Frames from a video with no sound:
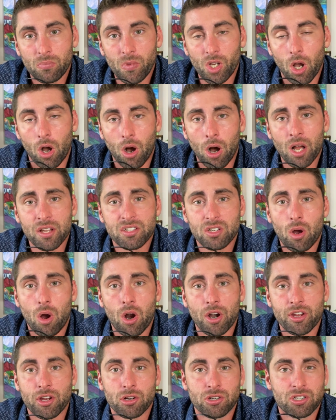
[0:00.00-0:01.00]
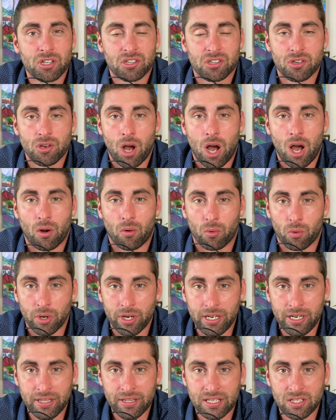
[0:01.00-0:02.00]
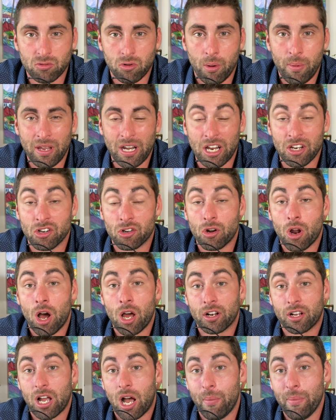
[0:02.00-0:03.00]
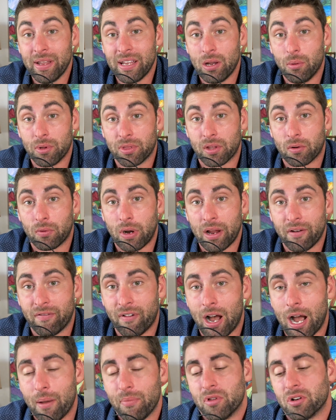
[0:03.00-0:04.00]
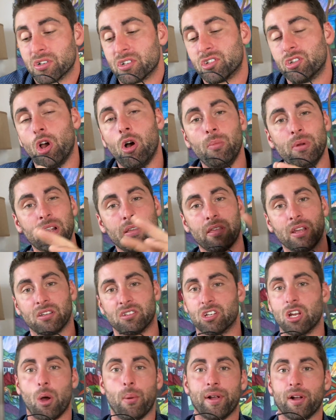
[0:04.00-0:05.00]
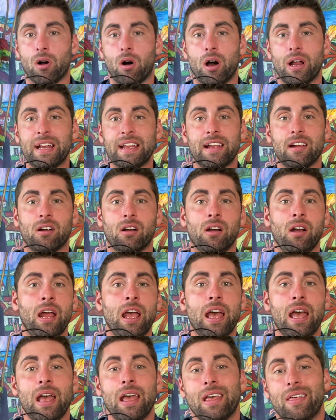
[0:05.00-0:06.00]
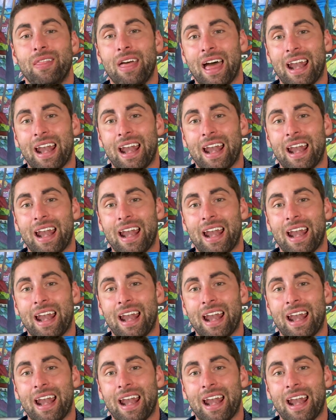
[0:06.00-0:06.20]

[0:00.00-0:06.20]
odds are you're just not reading these women and you're not coming in with the right vibe. There's so many things going on here that